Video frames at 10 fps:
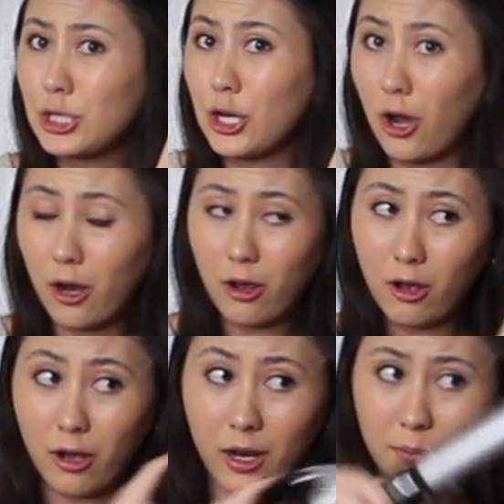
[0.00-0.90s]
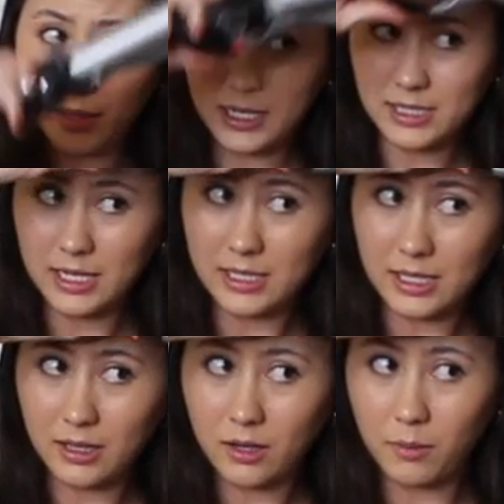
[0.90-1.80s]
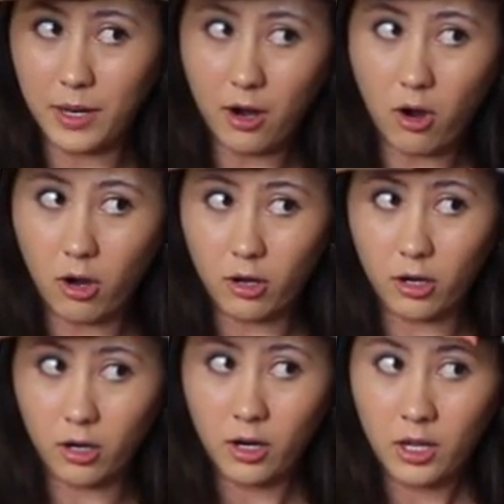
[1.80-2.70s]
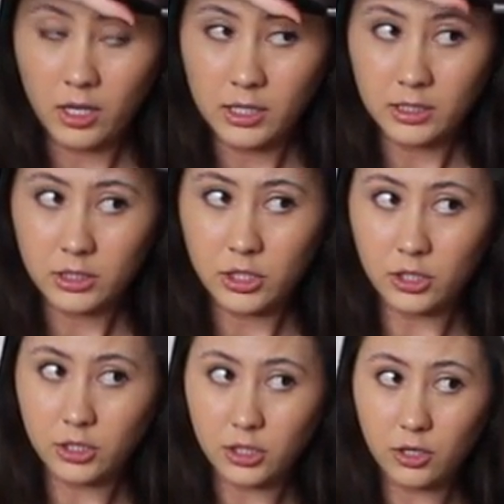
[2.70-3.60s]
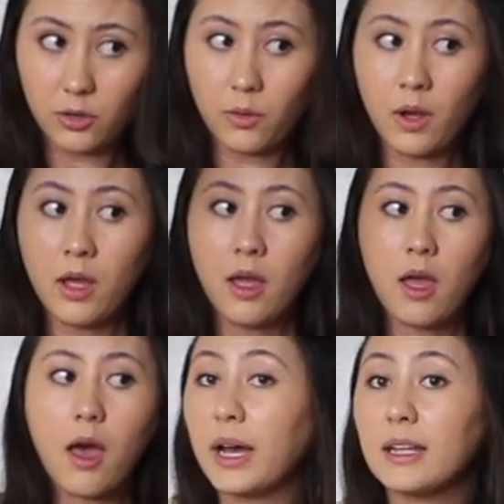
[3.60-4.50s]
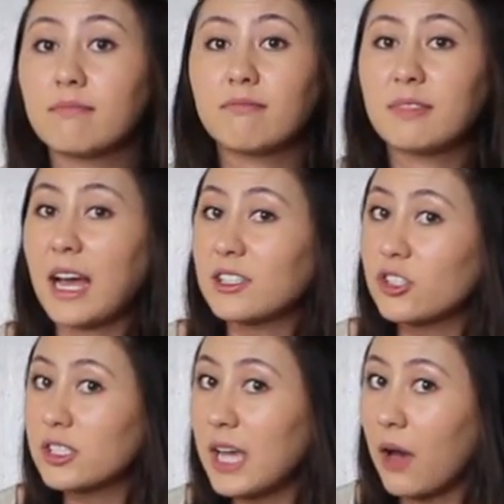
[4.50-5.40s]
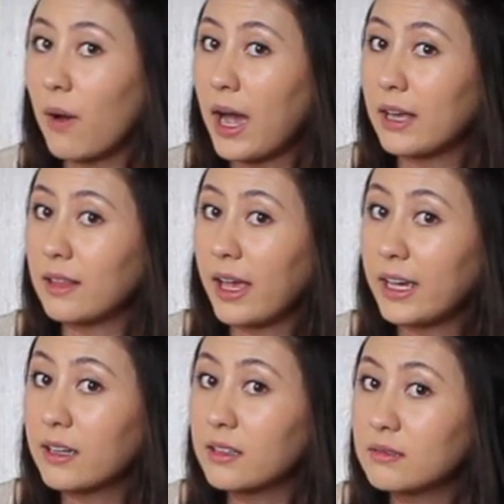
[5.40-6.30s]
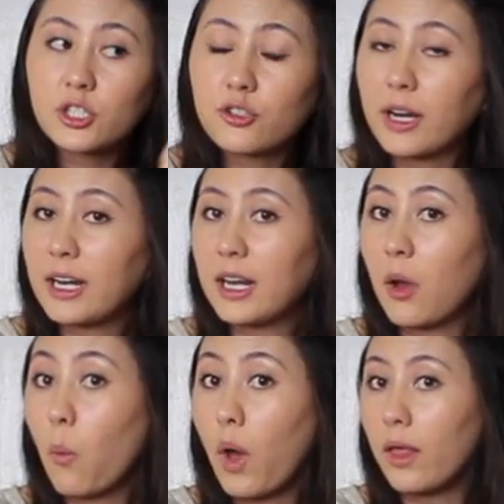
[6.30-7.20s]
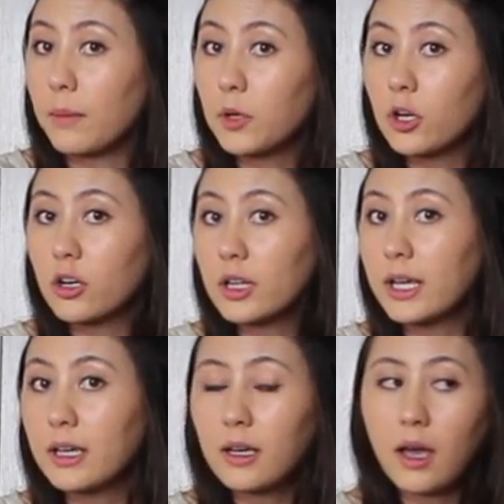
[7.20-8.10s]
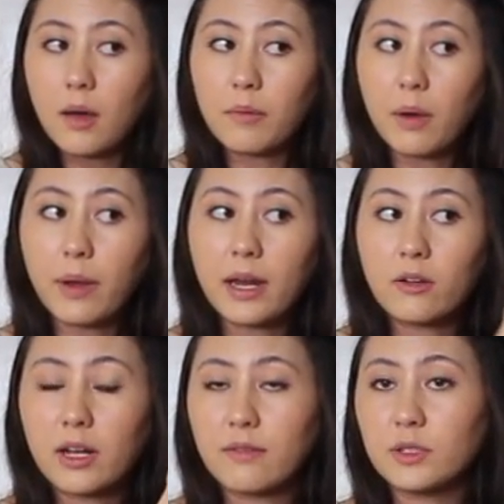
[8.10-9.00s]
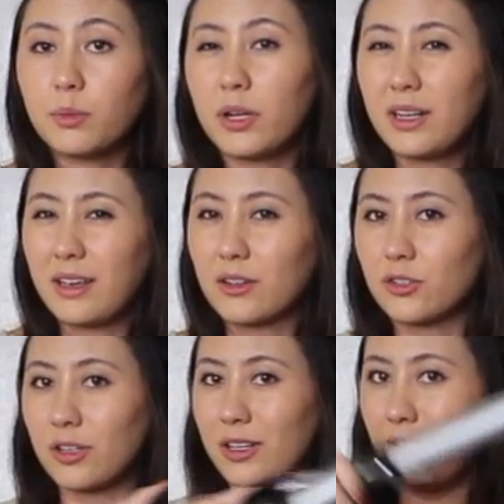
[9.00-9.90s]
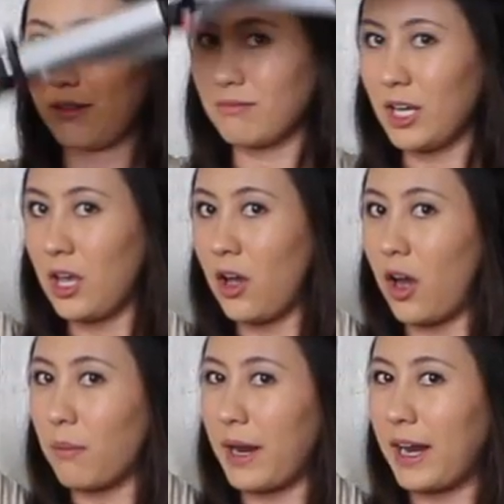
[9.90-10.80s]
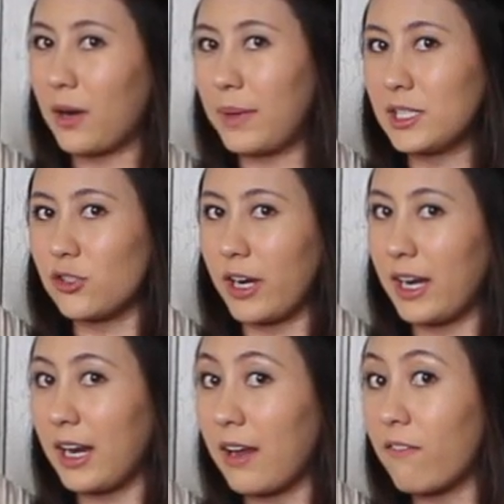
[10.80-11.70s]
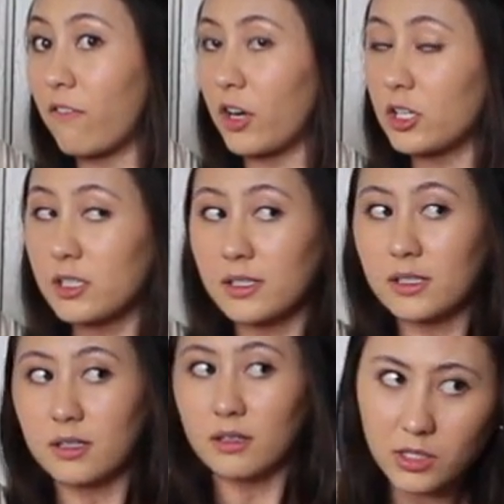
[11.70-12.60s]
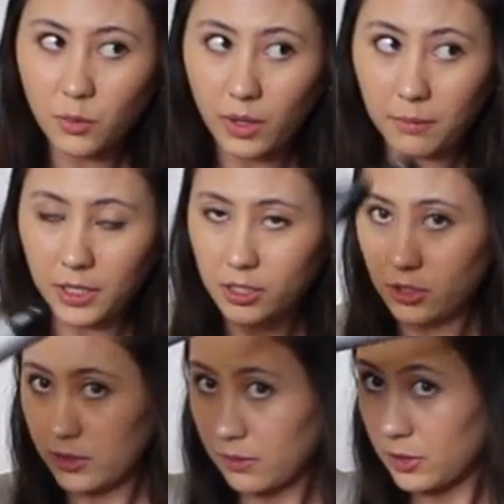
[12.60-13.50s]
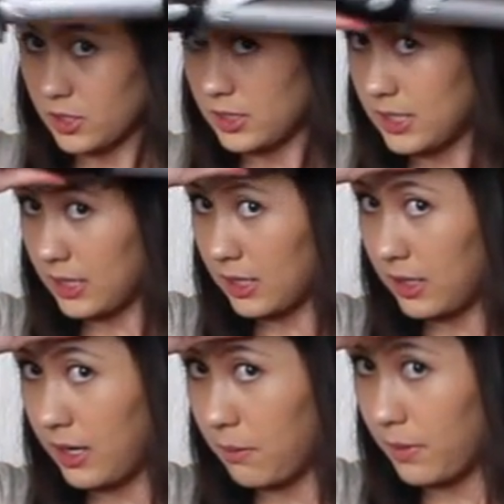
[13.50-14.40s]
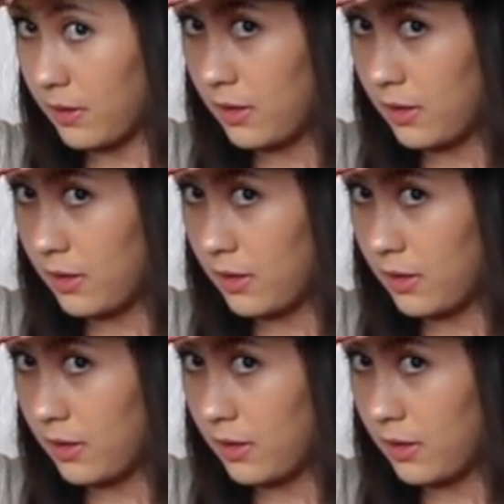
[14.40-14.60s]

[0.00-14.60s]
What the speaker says: not hot, because it is a little bit harder to do, but that's just how I like straightening it while I'm curling. That way I don't have to put any extra heat on my hair by straightening it first. So what I'm gonna do is I'm just gonna take the clamp,